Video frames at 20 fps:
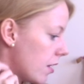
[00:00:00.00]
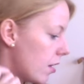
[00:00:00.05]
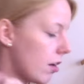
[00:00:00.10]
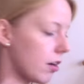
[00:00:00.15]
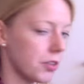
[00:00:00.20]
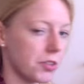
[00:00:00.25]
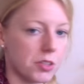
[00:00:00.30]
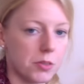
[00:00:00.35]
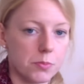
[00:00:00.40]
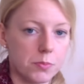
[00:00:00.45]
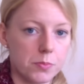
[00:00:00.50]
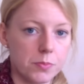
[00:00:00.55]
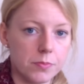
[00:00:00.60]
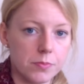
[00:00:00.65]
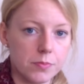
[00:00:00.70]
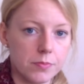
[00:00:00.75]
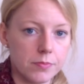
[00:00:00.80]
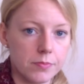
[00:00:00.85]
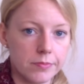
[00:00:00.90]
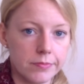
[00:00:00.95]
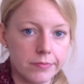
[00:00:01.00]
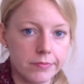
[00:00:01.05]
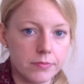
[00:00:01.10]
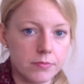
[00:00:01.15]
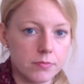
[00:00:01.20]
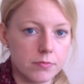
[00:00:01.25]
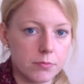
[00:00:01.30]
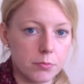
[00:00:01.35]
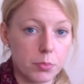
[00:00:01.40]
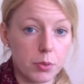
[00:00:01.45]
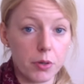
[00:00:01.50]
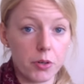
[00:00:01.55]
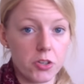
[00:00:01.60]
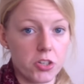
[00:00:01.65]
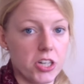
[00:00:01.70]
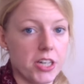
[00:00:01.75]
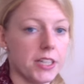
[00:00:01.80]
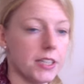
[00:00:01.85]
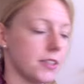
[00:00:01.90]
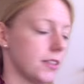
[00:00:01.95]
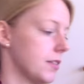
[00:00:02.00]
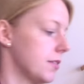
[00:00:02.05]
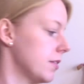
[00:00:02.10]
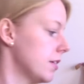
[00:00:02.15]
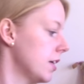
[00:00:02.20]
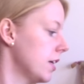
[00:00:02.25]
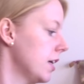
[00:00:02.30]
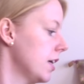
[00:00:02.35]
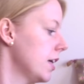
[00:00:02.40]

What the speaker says: autumn projects.